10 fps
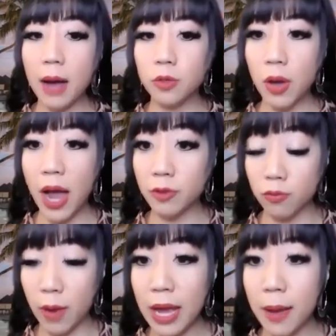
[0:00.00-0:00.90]
you have the
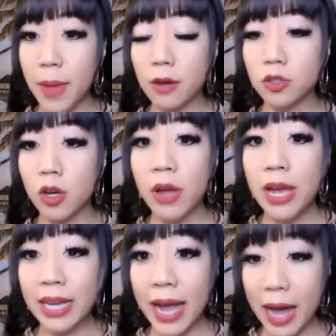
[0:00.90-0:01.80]
right amount of
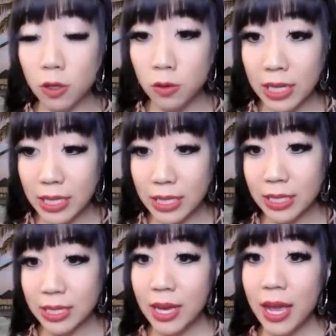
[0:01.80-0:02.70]
calories
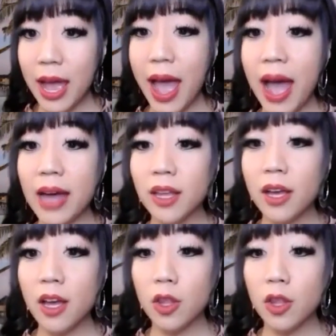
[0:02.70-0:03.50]
and